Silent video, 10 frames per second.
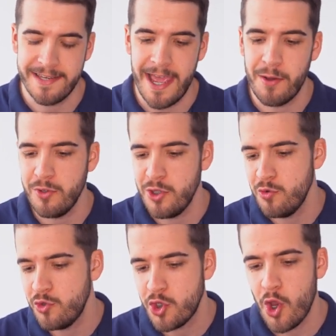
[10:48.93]
Now,
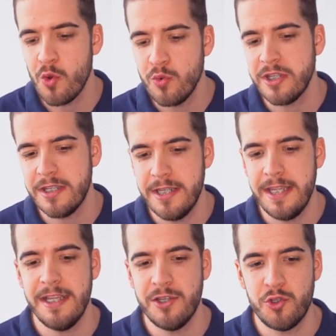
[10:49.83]
you don't
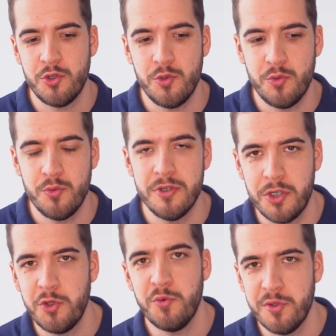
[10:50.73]
need to
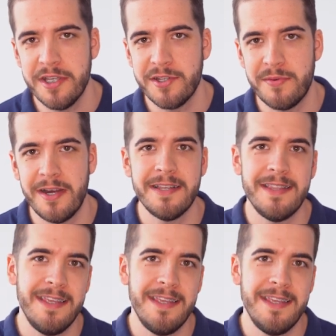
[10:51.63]
do this, right?